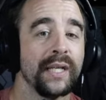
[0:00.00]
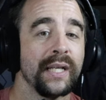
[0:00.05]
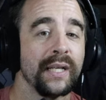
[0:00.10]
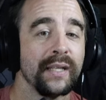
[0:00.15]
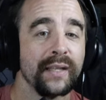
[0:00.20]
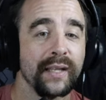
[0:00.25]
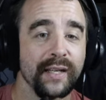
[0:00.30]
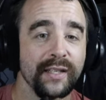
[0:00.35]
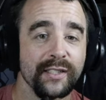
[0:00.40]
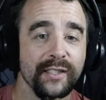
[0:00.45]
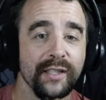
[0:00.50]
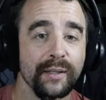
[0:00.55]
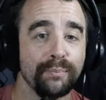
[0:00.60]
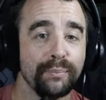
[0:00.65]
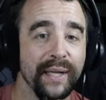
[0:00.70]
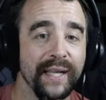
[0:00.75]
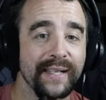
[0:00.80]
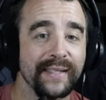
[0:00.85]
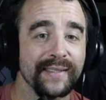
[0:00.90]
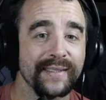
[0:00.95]
That is the
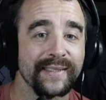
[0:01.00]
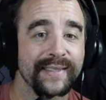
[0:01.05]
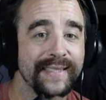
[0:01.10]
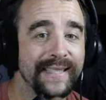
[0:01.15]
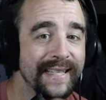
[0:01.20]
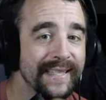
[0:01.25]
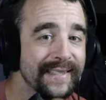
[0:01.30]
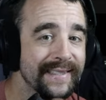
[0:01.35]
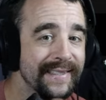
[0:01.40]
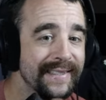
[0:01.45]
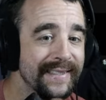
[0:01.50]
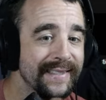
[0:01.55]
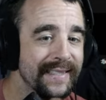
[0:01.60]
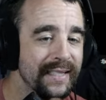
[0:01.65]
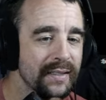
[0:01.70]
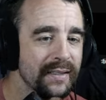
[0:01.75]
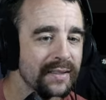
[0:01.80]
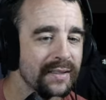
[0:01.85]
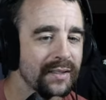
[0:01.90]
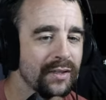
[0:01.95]
Bane 6.
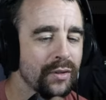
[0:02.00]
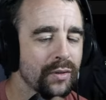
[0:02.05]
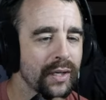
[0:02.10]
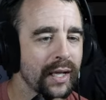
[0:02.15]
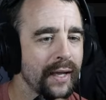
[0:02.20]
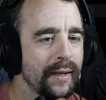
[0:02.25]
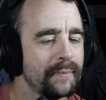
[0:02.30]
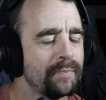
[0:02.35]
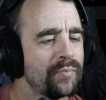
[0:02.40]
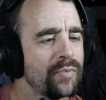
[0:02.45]
Okay.